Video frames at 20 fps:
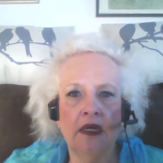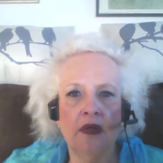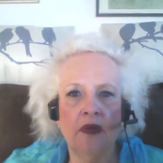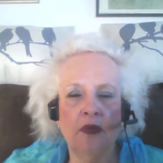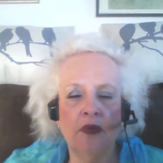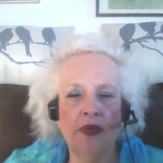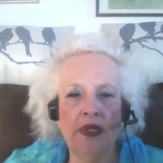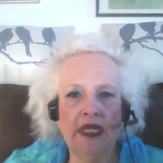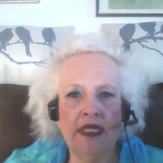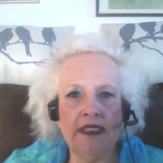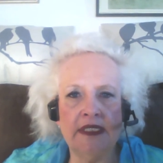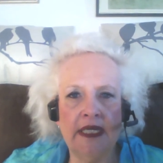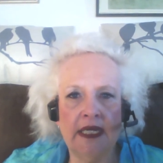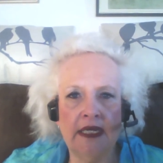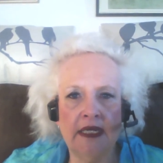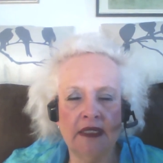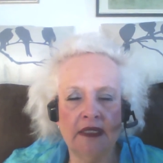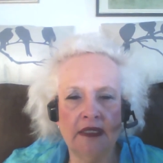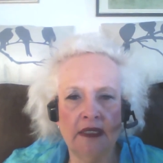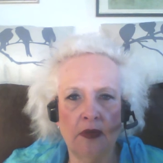We
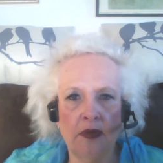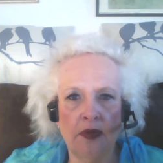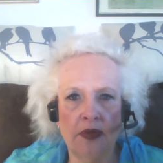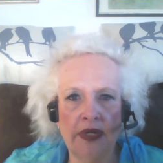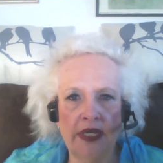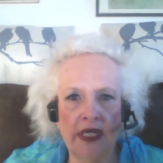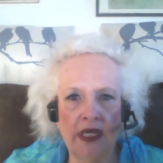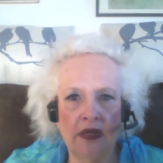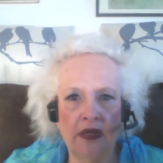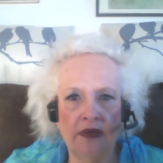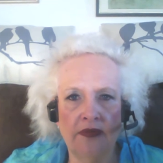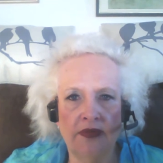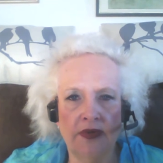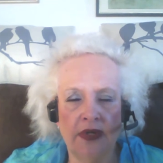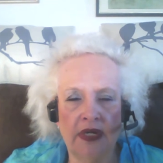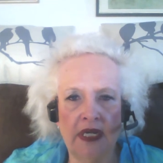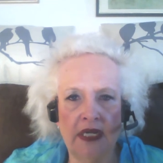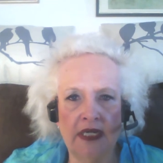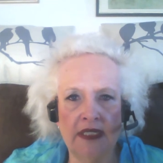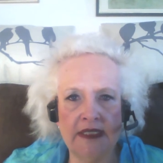take authority
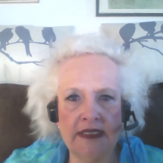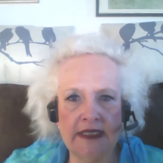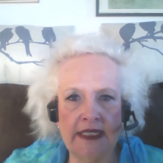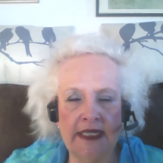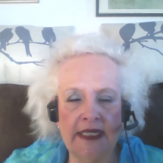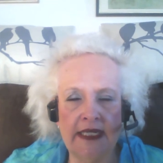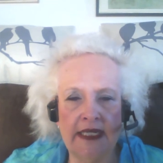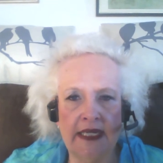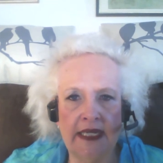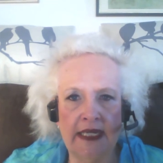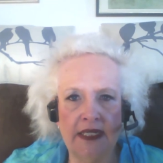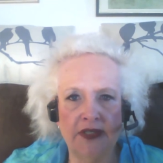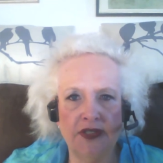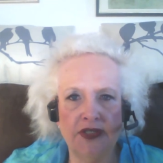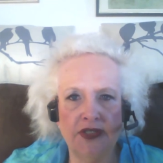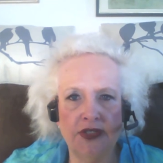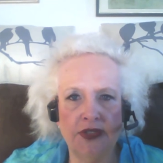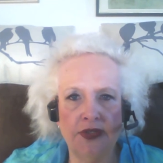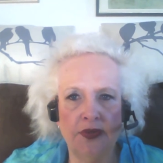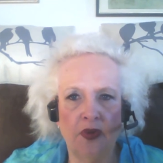over us getting
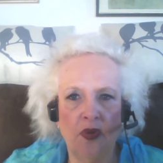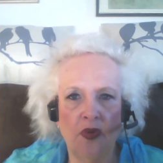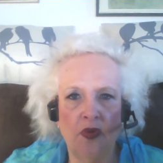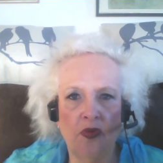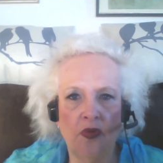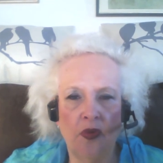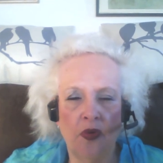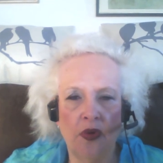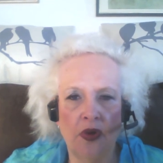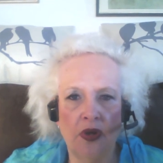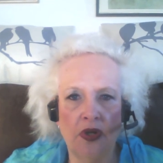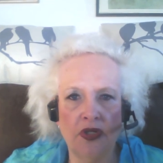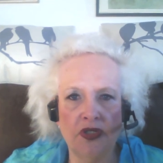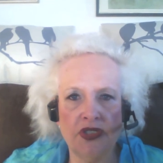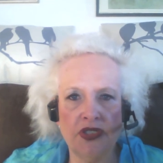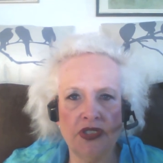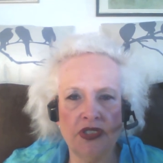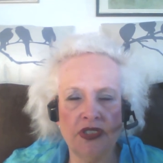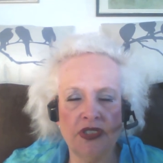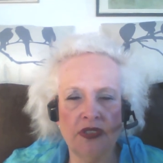into
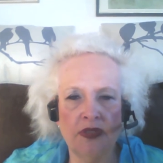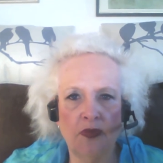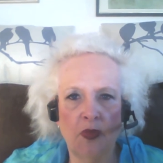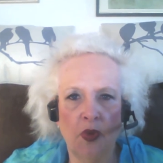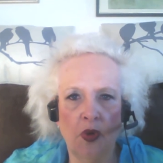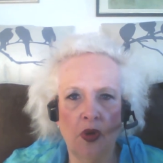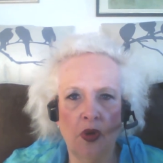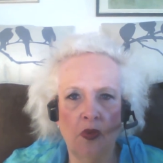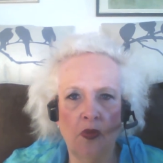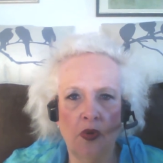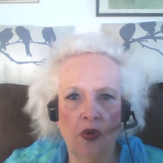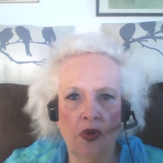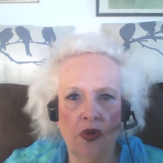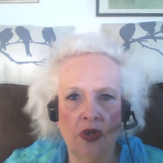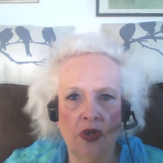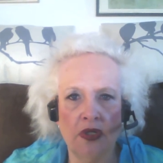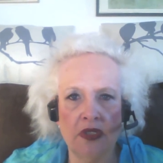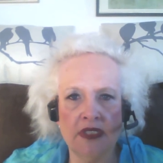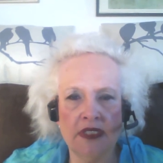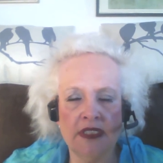wars, more
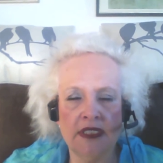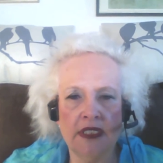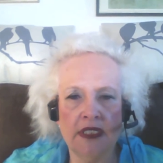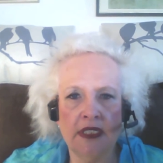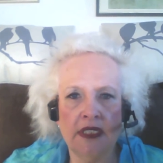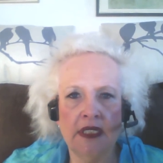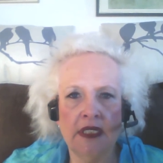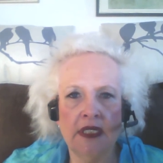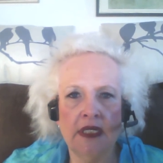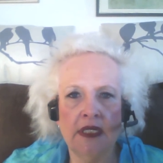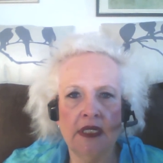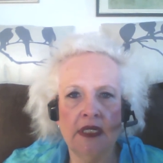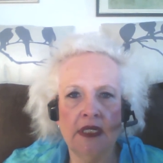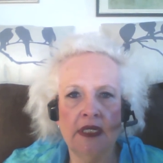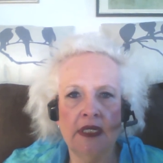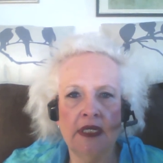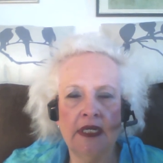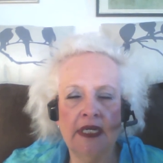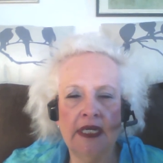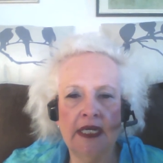wars,
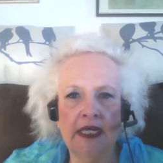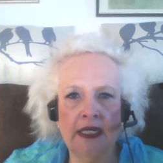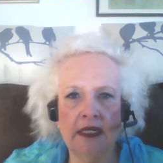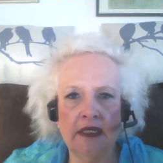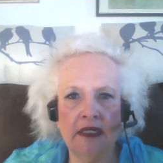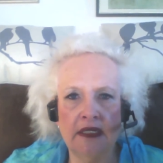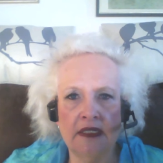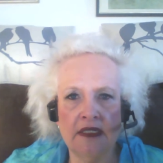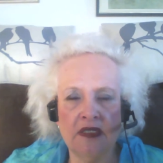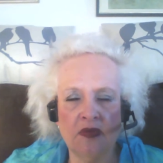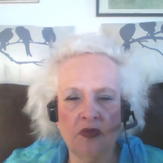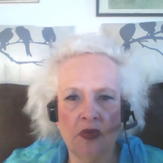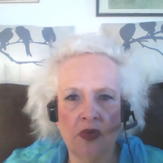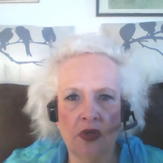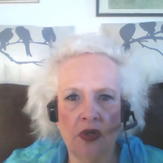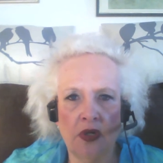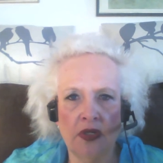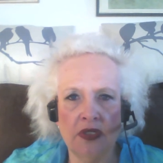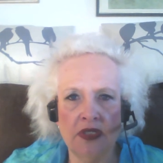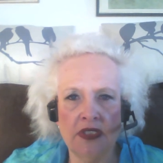endless
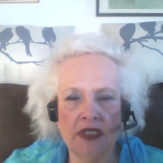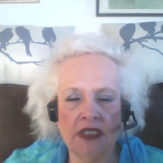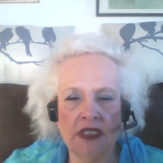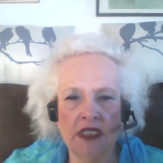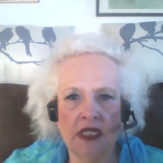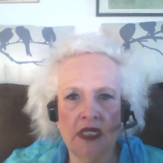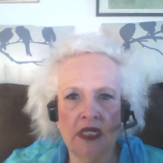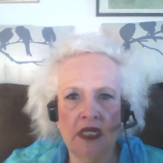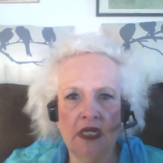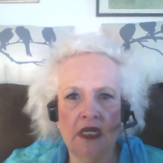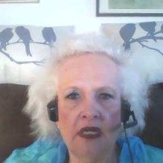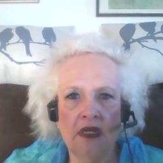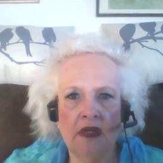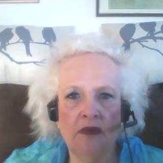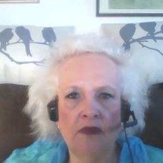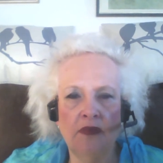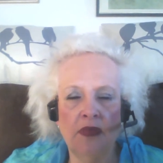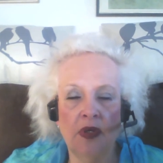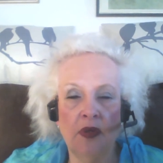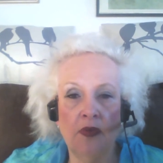wars.
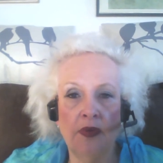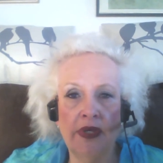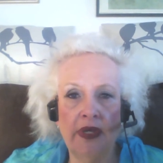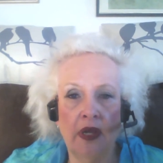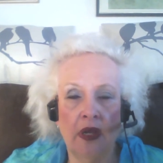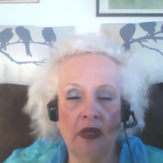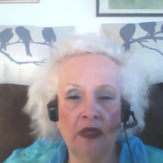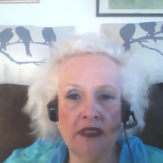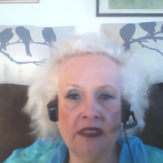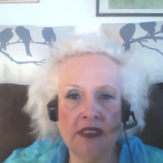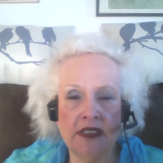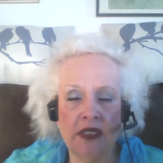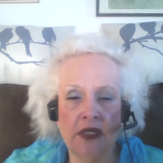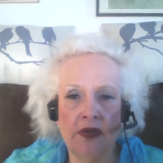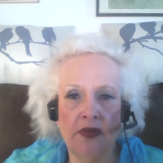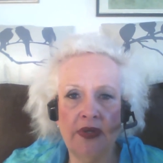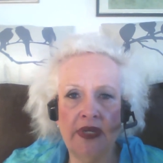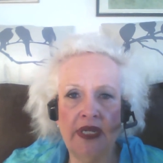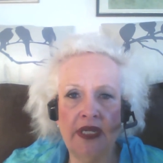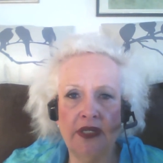But we
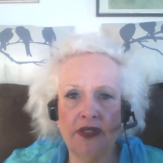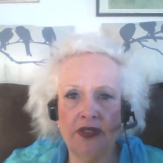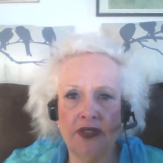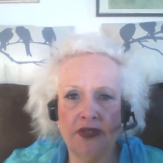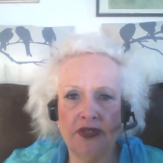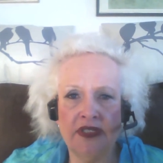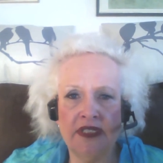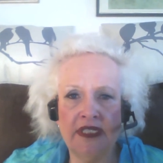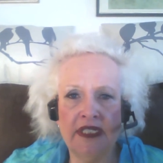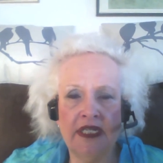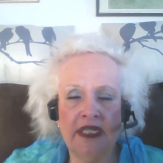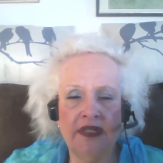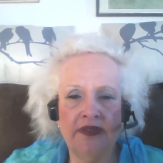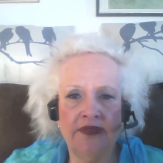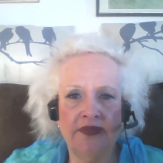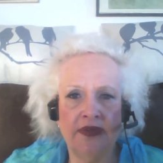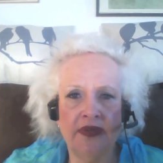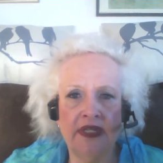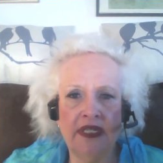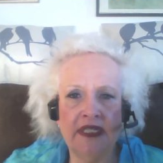also intercede
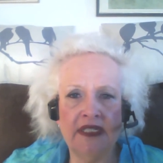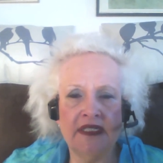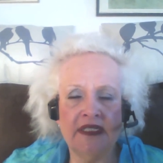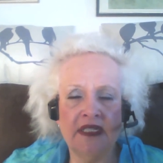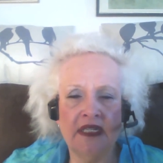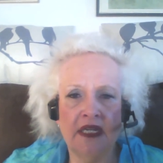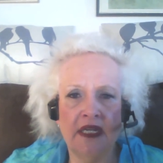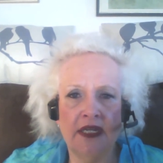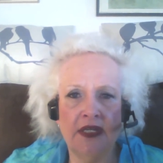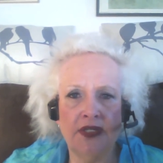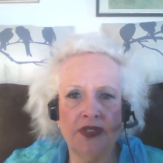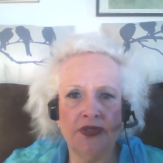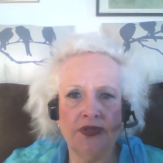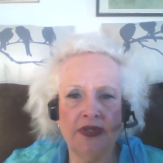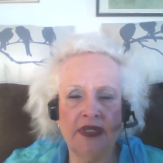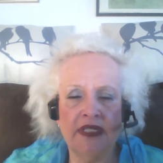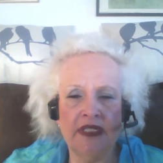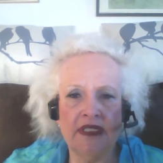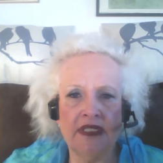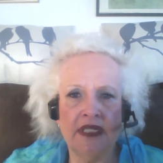for these
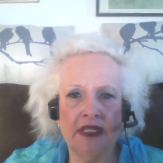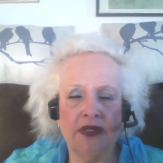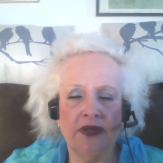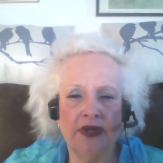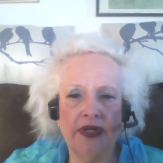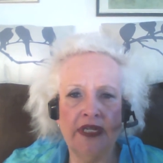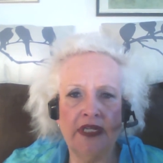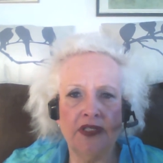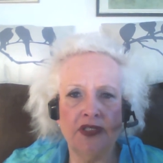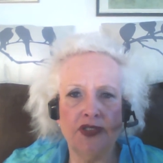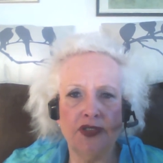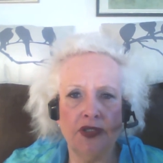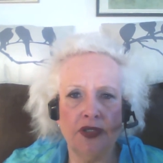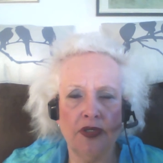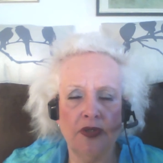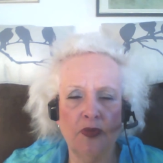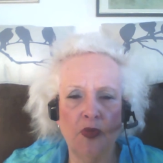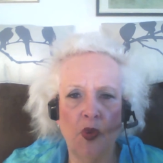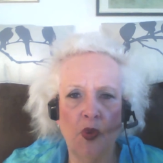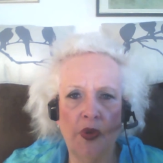countries that are in
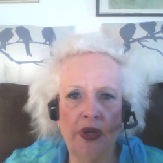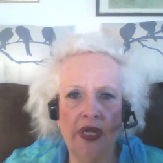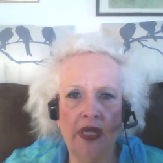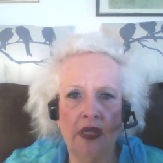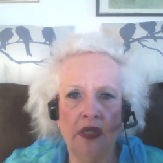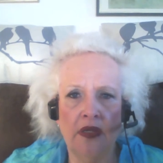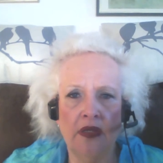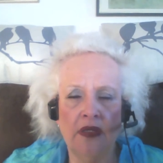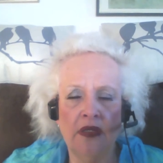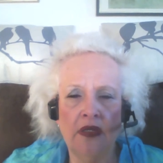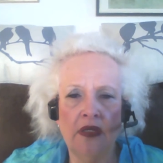turmoil.